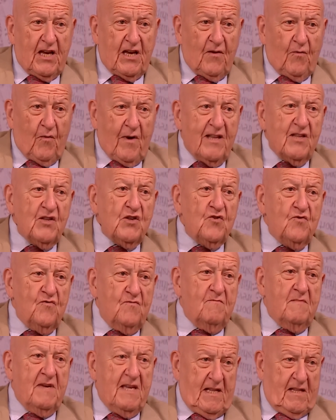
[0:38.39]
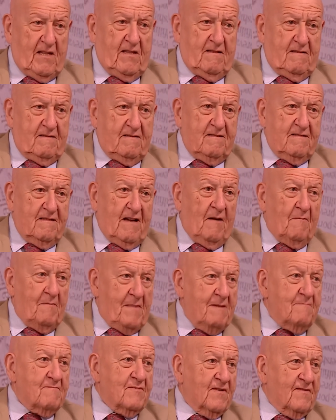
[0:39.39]
when you meet a
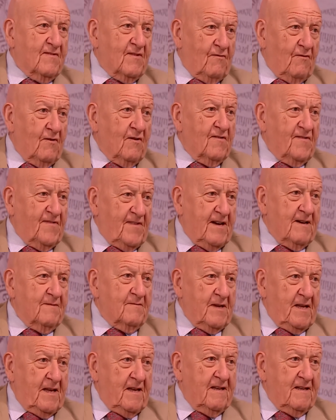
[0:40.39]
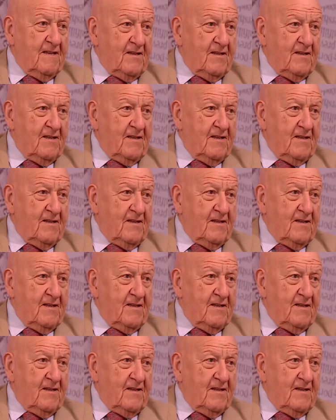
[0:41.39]
member of the royal family,